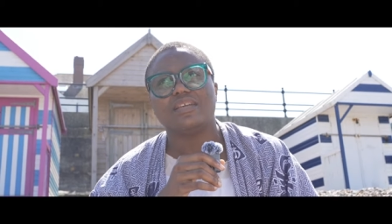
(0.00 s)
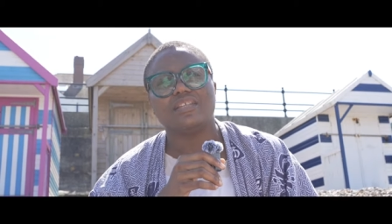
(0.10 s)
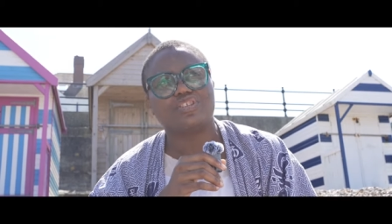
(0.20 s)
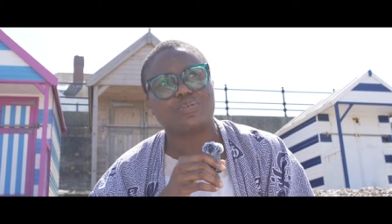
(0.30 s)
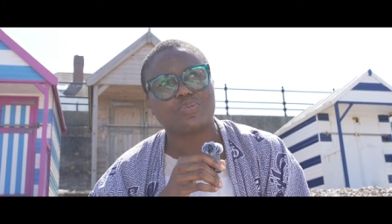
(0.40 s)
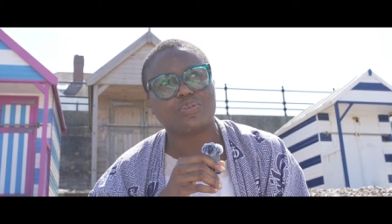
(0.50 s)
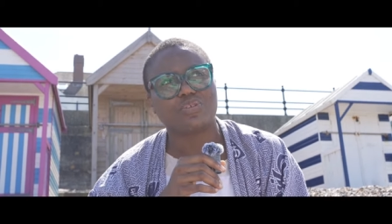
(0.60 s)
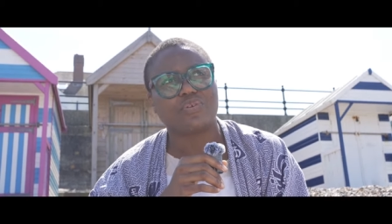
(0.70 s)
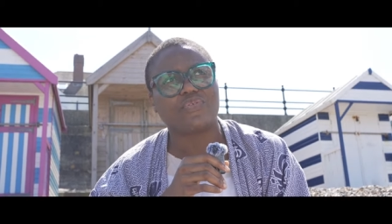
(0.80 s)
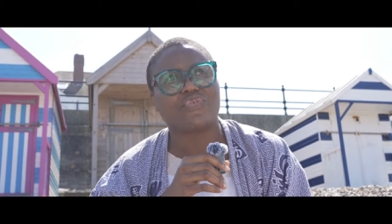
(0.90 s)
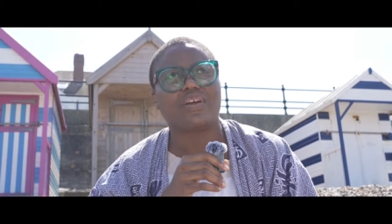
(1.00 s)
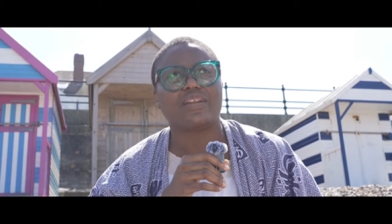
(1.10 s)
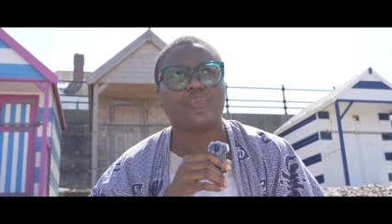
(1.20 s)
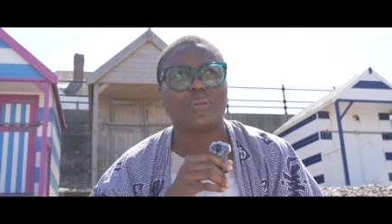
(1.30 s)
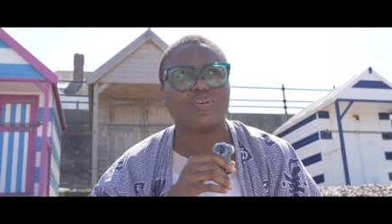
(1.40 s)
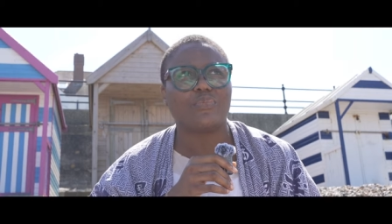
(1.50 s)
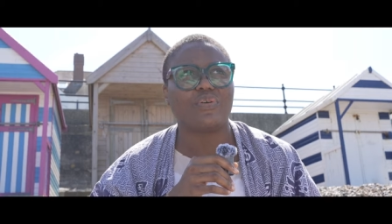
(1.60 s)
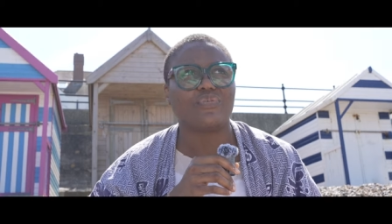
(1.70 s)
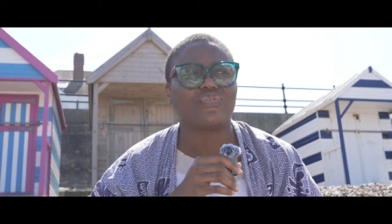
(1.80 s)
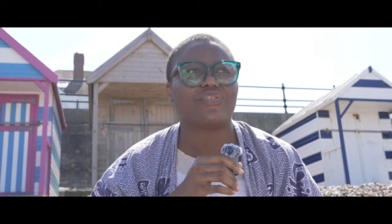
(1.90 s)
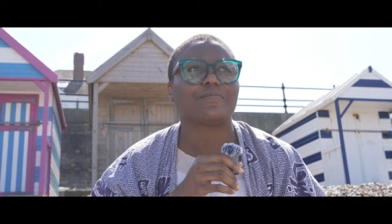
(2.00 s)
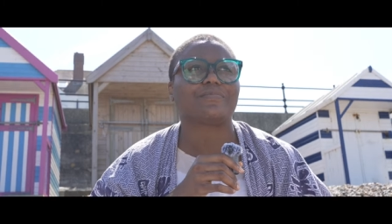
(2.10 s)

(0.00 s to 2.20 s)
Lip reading: He drops us off and then we come off.